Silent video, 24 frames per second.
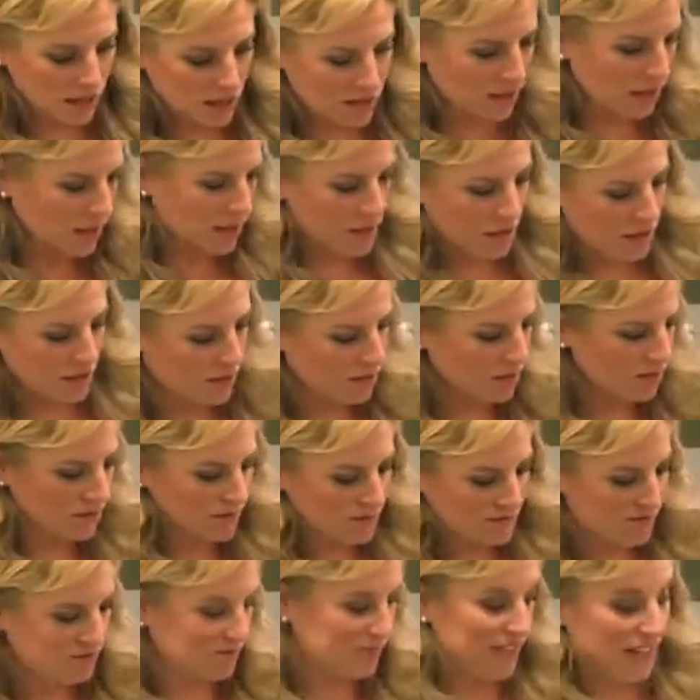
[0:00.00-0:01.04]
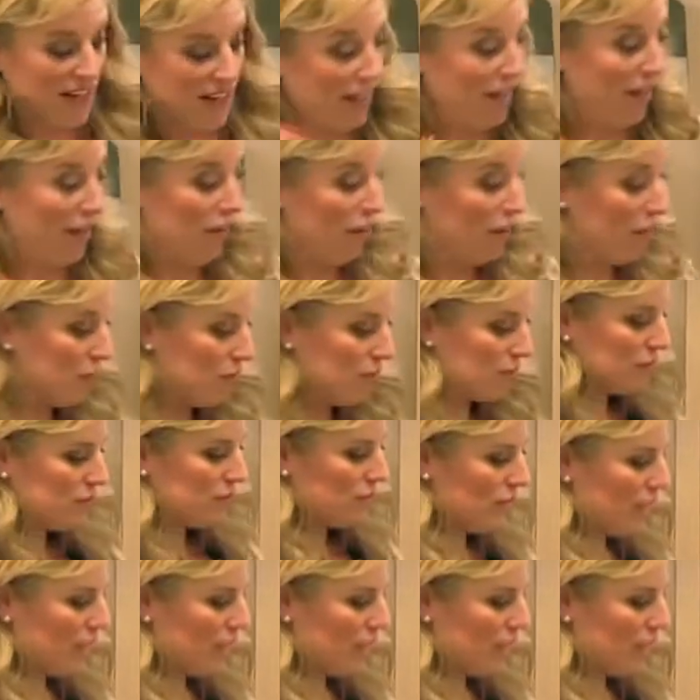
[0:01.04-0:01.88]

I don't know,